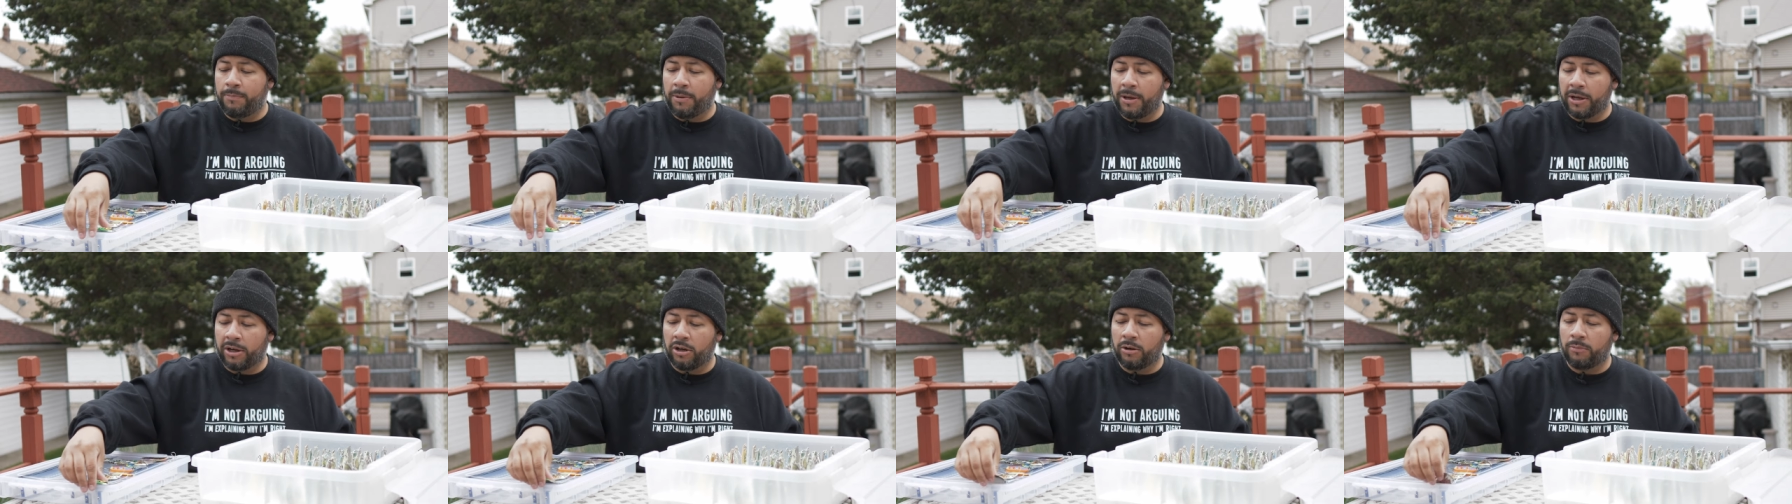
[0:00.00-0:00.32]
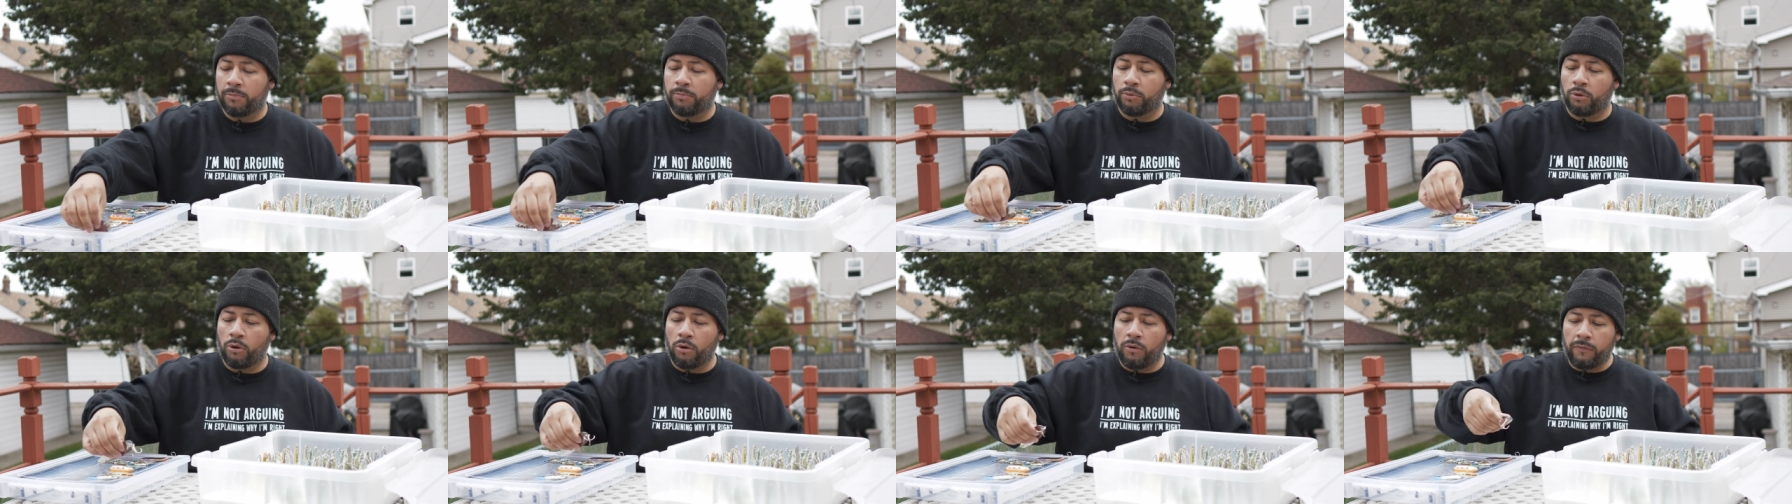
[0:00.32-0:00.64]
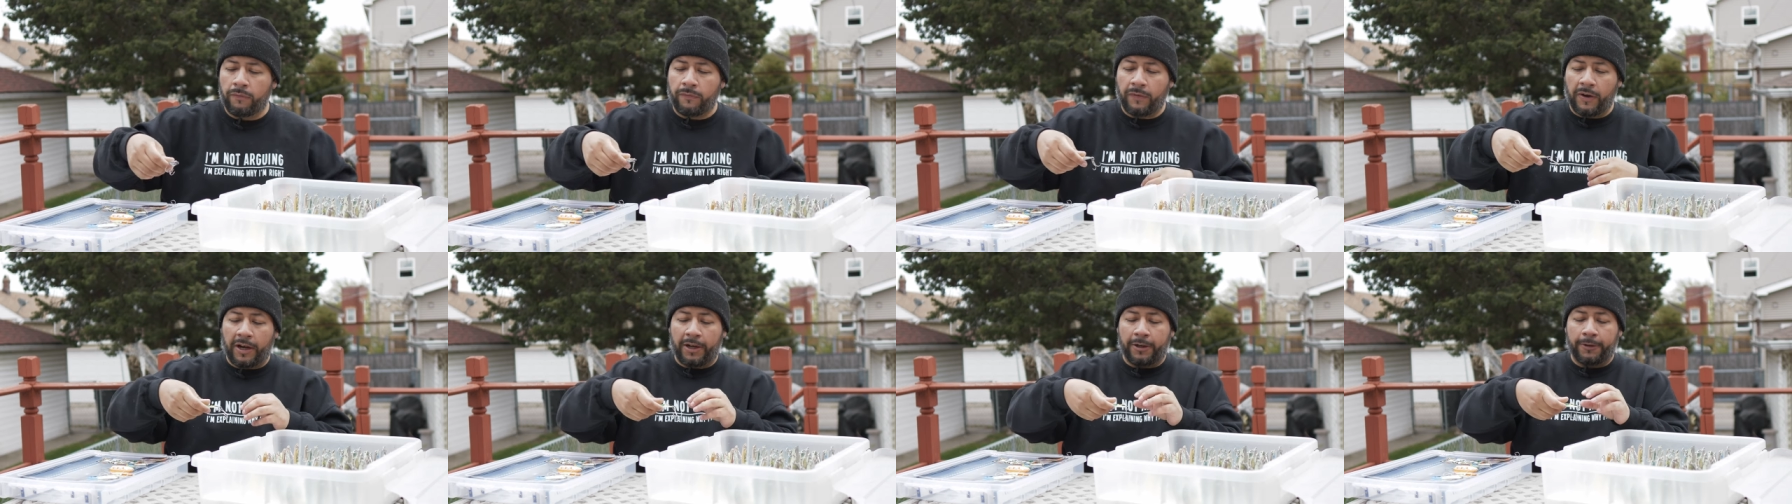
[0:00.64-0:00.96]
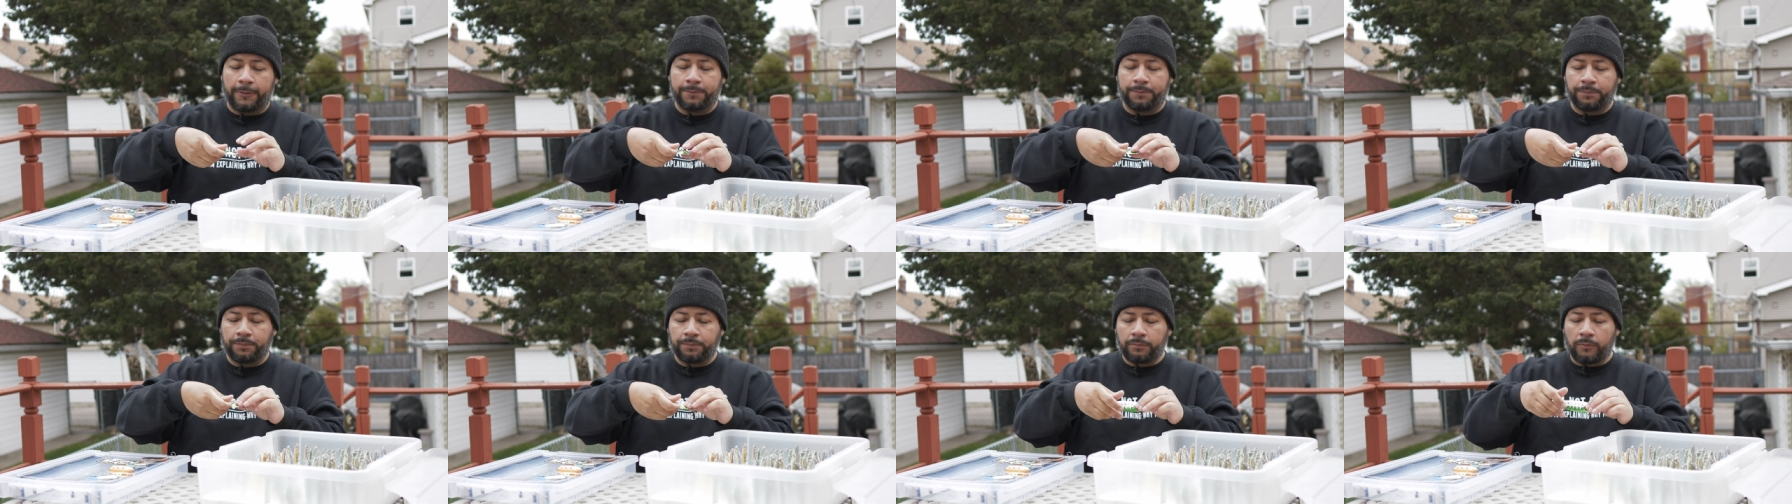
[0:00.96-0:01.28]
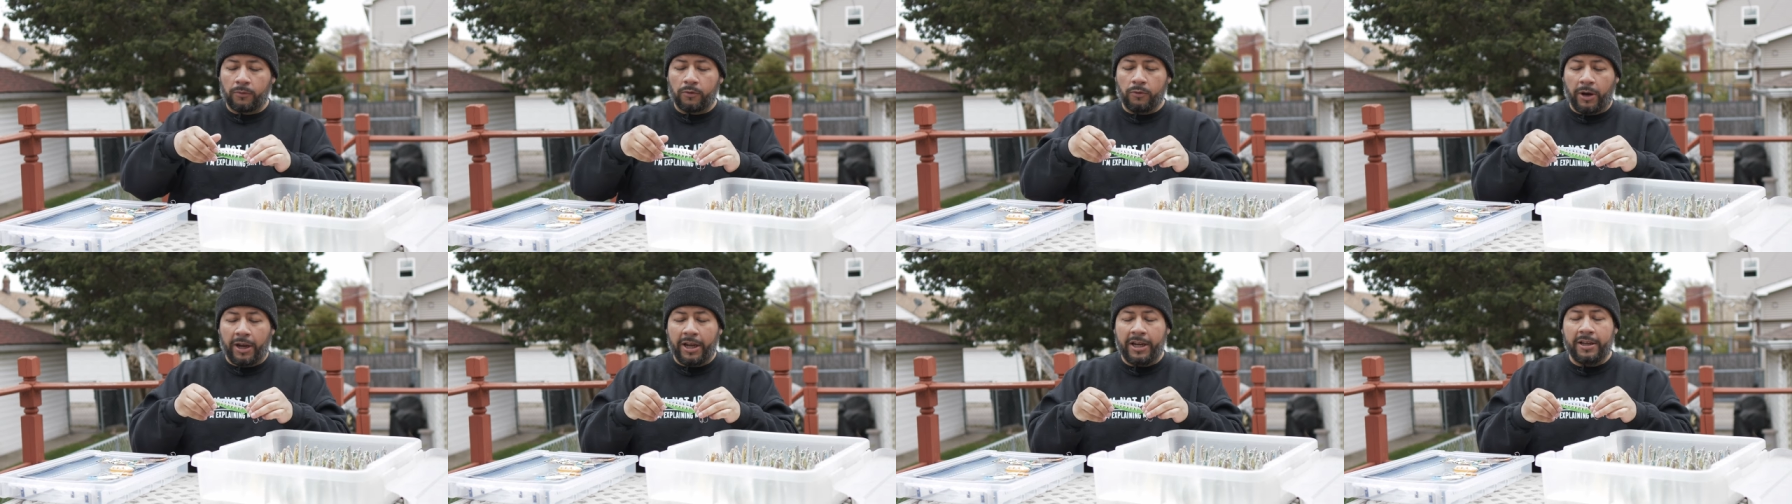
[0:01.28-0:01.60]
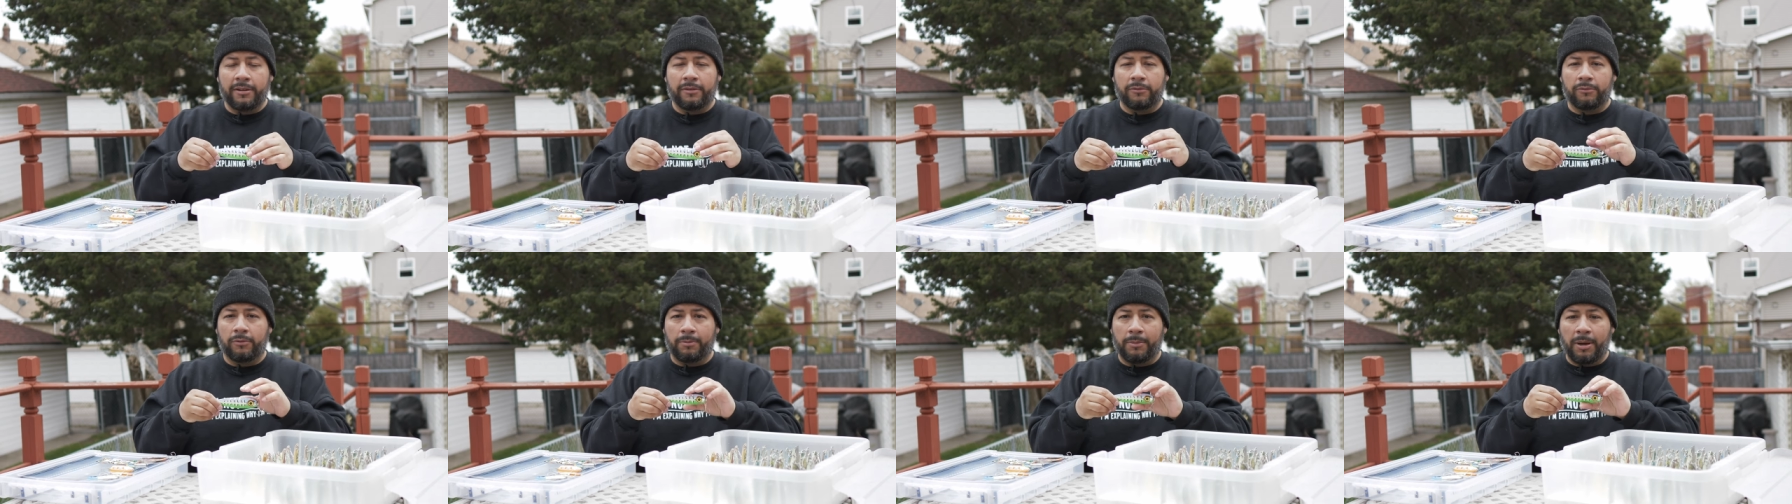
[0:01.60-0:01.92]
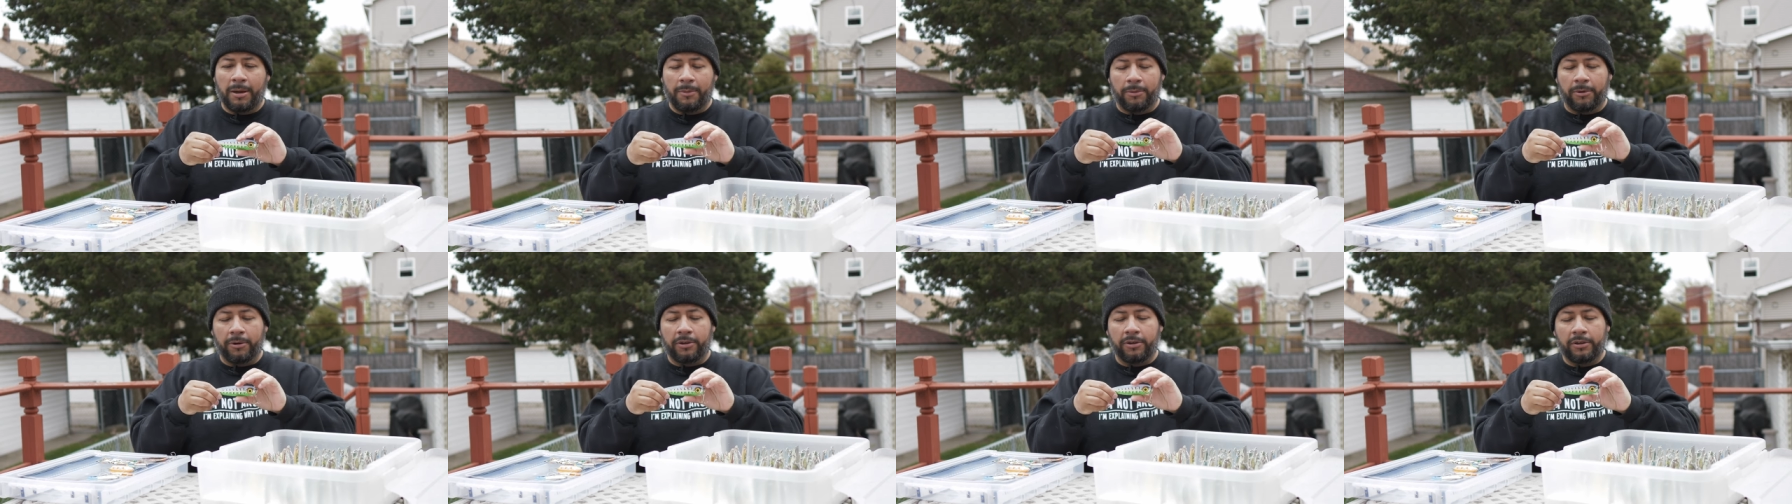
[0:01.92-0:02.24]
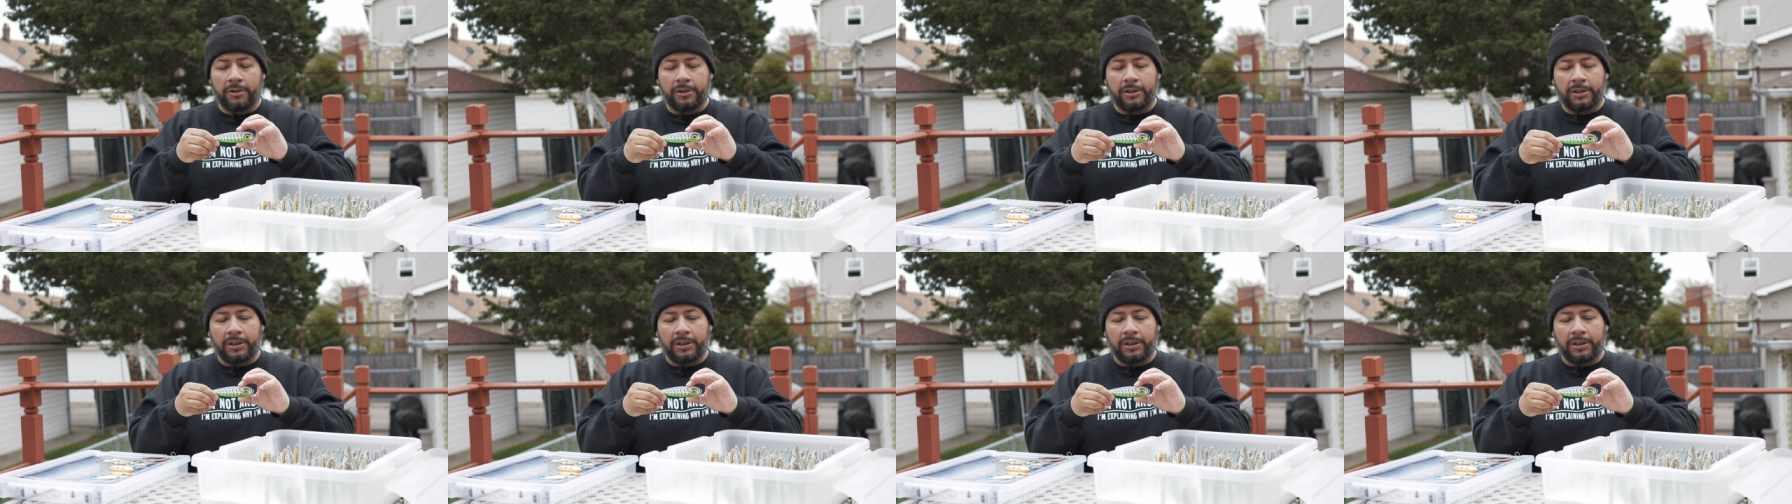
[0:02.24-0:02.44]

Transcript: bigger profile, right, remember,